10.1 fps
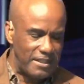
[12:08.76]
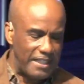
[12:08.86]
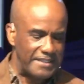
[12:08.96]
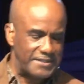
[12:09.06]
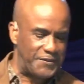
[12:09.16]

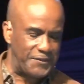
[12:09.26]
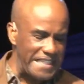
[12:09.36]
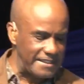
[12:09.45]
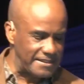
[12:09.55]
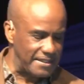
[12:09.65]
his
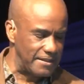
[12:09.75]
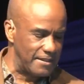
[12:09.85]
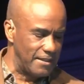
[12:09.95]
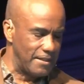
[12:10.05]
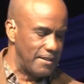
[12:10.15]
feet
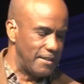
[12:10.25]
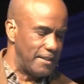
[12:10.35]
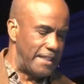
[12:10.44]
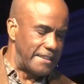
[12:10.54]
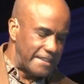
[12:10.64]

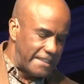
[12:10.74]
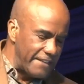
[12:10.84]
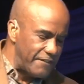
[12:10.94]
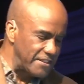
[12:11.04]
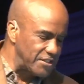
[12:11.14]
and
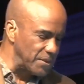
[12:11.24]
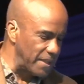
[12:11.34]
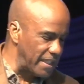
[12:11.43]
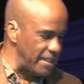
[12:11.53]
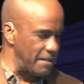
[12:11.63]
given to
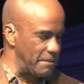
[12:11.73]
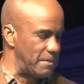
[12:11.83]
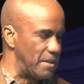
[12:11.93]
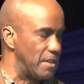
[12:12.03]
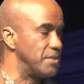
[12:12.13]
him
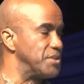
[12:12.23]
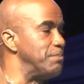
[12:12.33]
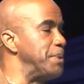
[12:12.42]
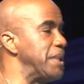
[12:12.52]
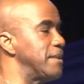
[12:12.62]
to
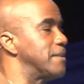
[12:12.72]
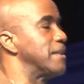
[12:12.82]
be the